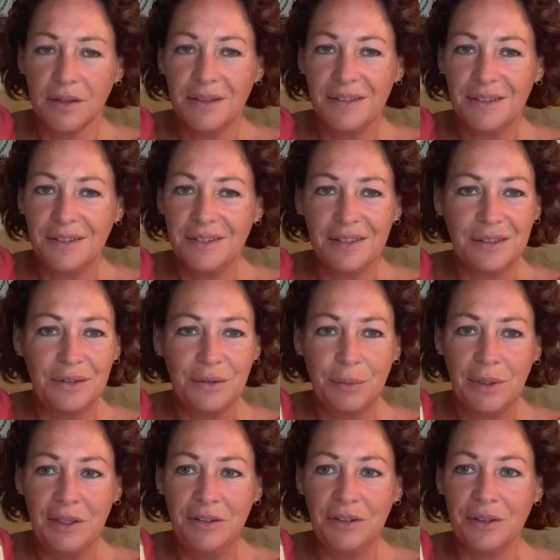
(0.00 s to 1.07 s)
It said
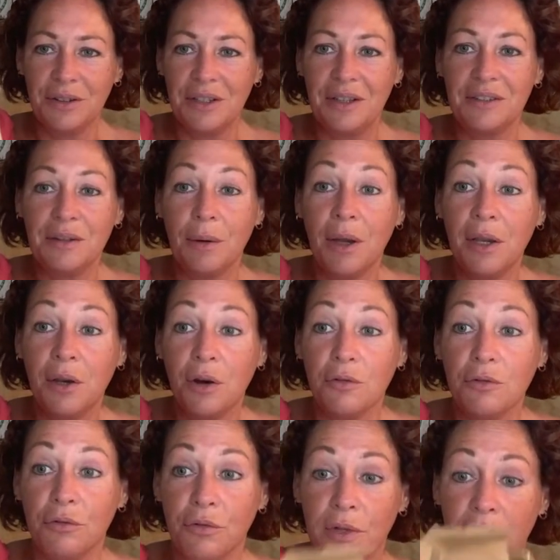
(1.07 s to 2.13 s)
sweetie on it. So I got
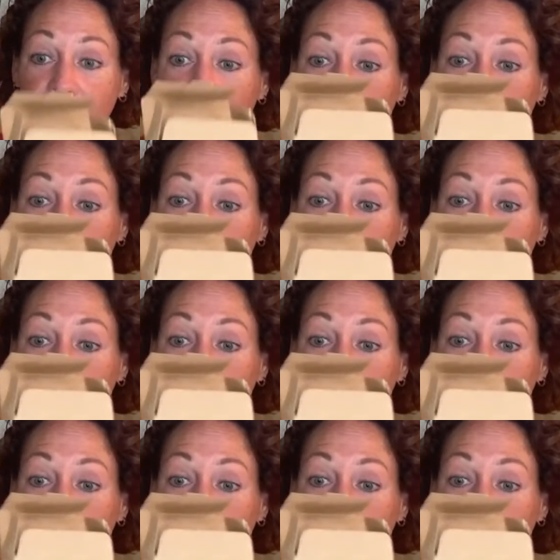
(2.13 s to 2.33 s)
really